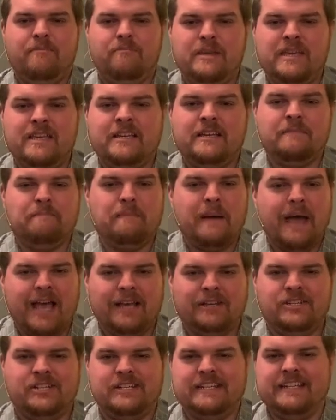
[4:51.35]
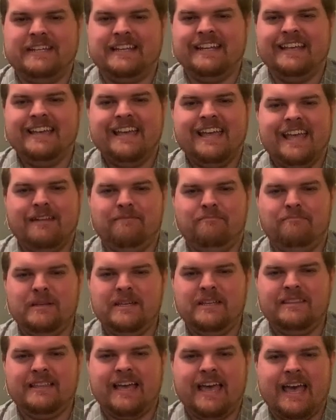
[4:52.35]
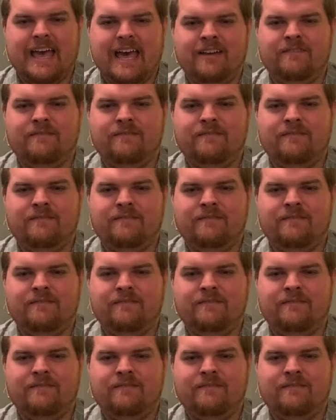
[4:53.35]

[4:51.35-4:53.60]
Be compassionate and be that